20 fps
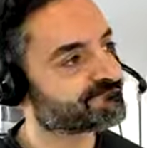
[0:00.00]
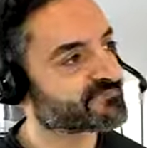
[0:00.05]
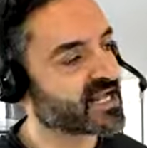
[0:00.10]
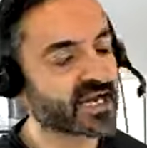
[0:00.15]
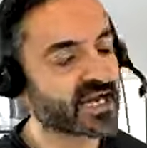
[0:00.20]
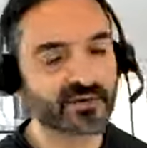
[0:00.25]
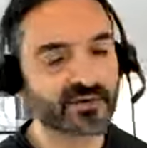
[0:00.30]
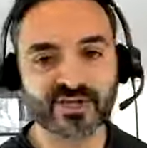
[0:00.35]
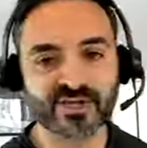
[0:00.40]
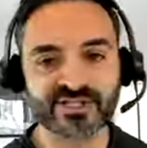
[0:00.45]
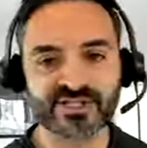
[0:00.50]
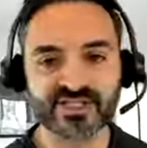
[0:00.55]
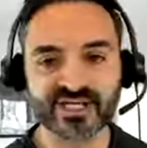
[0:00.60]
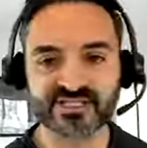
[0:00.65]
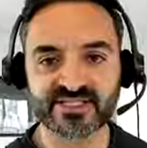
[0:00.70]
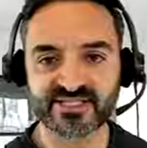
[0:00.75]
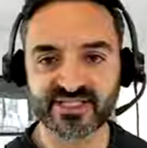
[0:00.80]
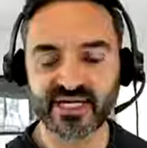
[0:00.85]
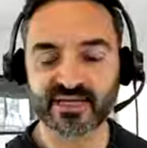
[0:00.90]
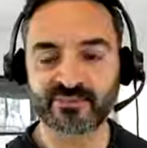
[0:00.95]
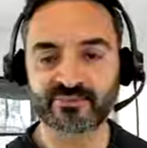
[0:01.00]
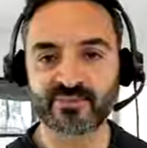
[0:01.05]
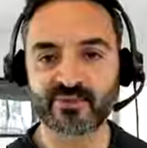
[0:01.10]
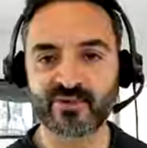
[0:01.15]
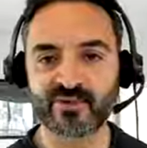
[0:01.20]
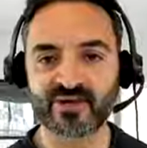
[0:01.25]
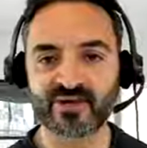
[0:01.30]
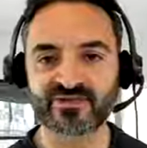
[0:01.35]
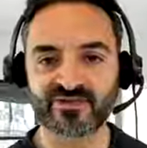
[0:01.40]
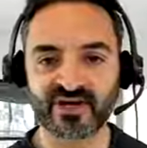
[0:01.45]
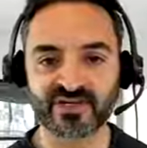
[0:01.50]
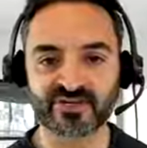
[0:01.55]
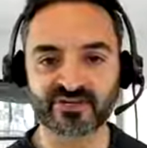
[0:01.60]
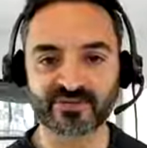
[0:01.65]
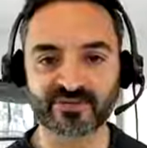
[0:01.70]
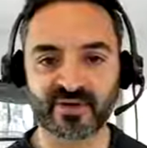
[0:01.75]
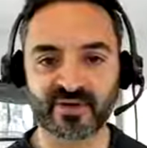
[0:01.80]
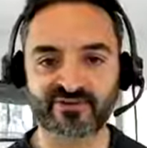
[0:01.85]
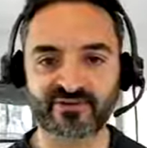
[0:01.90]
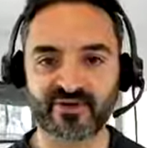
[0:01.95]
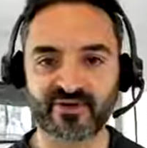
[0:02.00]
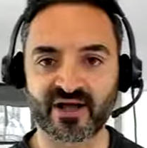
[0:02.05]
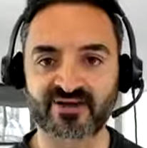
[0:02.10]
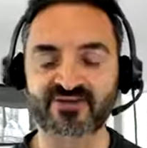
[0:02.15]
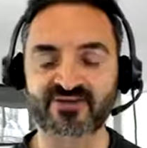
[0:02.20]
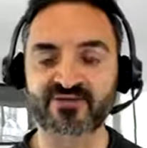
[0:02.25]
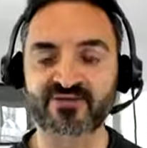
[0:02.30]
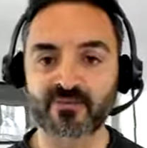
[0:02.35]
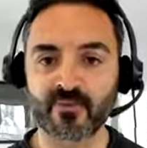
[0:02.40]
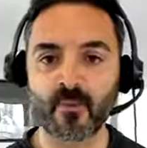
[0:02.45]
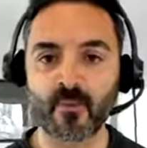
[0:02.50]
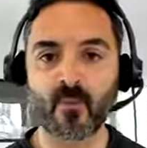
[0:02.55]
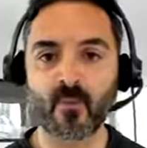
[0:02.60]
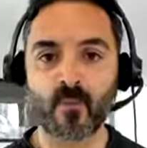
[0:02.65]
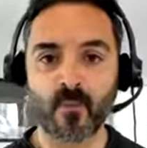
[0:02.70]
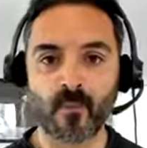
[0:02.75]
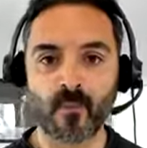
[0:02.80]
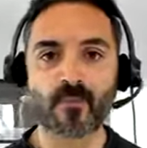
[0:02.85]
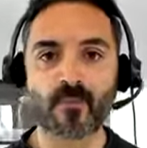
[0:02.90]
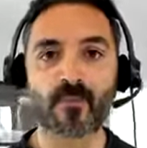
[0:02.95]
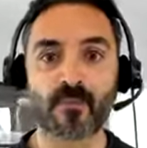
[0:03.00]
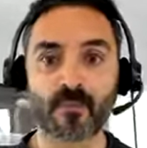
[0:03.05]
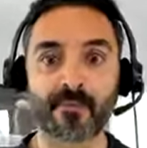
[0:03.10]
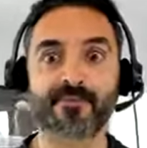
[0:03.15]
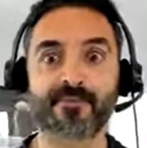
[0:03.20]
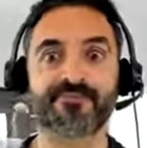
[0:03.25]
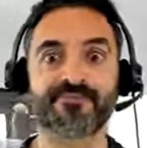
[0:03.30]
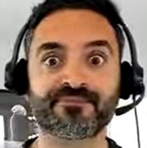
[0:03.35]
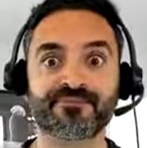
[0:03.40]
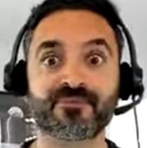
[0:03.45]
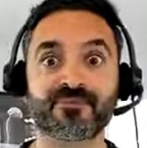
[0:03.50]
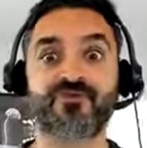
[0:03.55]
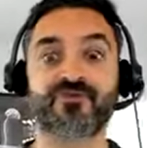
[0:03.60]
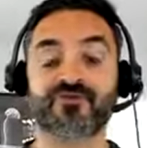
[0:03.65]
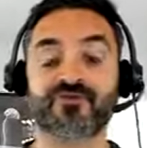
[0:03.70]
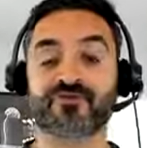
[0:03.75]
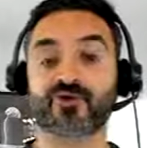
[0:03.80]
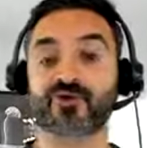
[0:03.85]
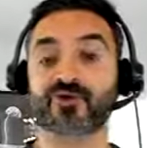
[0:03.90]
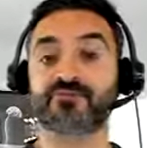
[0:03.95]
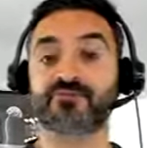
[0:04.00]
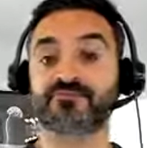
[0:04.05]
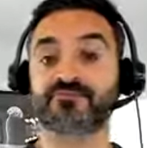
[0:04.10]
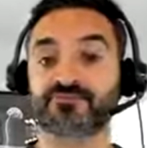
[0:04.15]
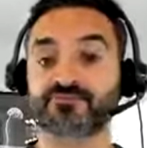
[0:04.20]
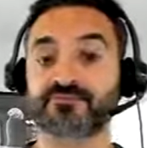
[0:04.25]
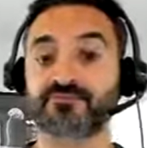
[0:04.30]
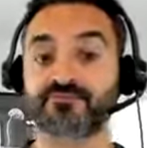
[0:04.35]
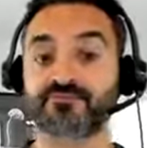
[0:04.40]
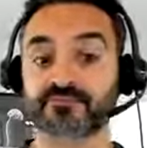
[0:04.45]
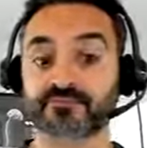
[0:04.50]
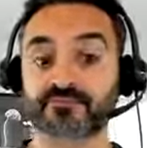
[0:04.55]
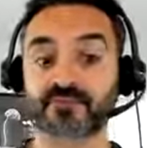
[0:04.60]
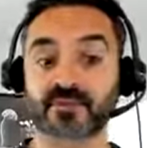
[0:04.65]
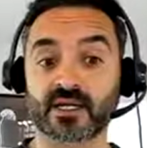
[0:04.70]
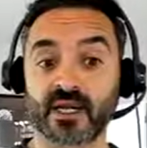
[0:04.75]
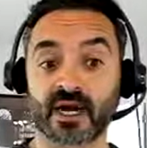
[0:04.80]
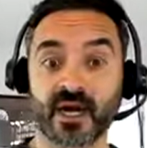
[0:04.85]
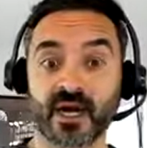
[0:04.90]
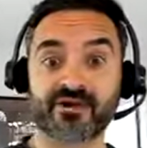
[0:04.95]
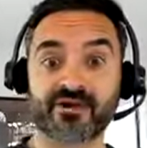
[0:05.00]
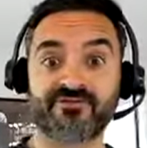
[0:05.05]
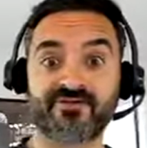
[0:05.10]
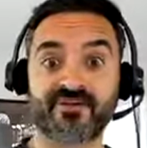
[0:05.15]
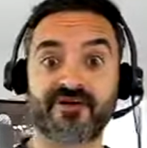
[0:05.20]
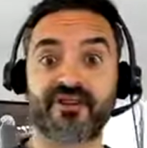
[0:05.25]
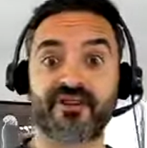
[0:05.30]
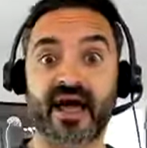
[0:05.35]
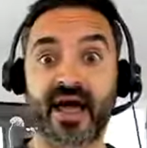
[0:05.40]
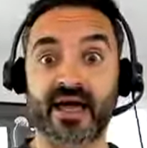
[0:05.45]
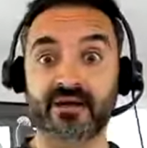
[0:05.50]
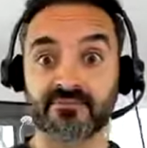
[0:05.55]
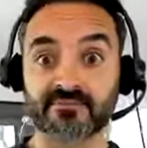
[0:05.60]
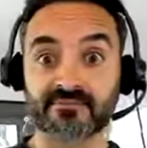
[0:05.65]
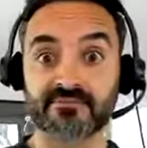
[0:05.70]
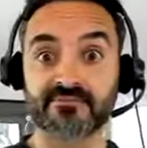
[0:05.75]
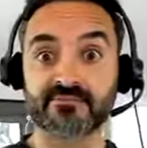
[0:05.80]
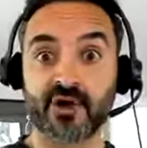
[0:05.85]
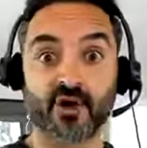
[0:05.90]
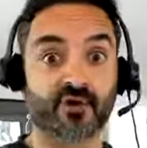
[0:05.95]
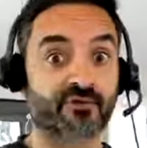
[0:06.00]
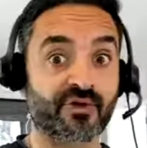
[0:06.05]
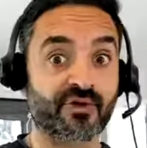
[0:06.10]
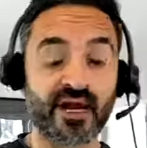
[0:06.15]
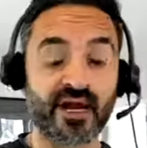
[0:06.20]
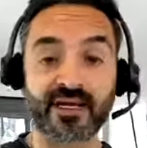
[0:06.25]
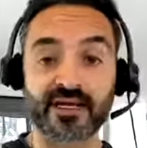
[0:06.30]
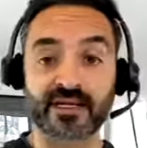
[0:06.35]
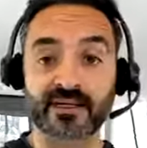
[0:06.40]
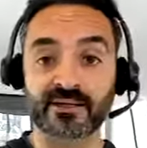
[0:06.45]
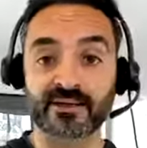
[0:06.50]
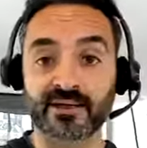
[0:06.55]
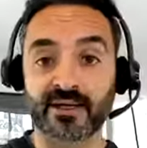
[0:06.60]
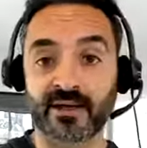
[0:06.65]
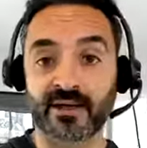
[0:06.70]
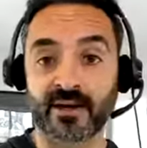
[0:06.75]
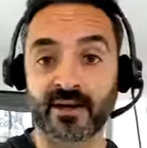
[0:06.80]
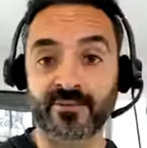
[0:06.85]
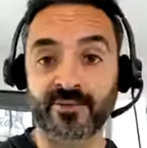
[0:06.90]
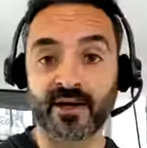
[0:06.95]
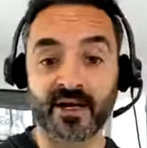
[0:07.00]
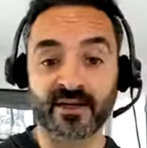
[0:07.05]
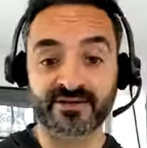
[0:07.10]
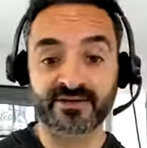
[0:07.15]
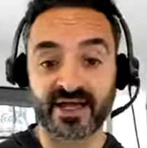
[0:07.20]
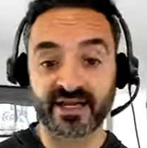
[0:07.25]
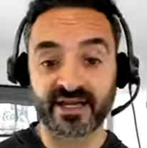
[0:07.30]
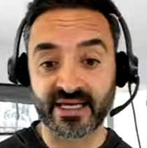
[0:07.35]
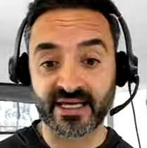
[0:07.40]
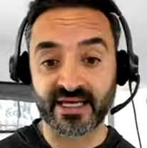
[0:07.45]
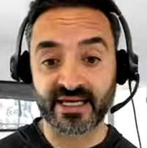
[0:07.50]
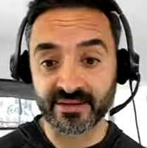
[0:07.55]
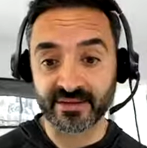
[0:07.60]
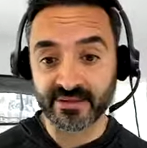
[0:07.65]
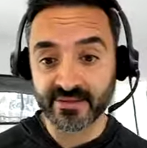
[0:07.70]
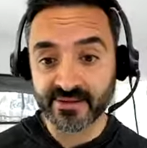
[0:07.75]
I wish I stayed more in touch with my friends. It's true. I feel that already, and I'm not dead yet.